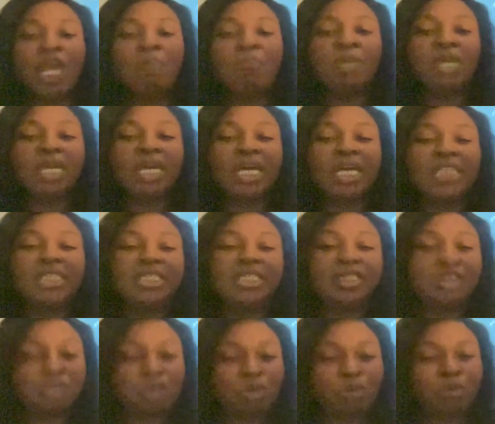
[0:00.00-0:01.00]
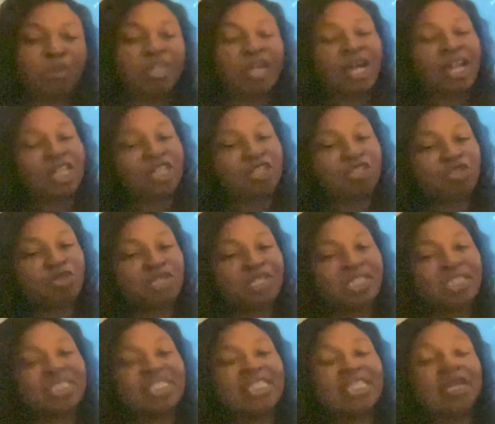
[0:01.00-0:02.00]
because a lot of
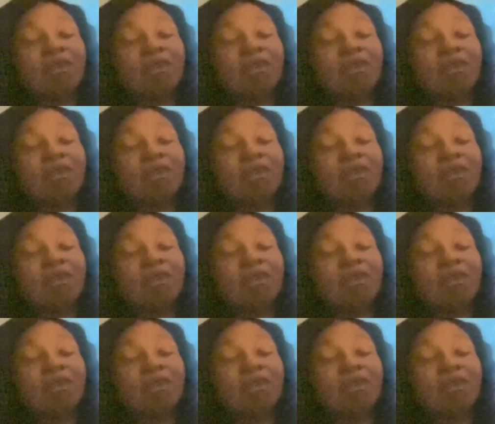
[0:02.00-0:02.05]
students,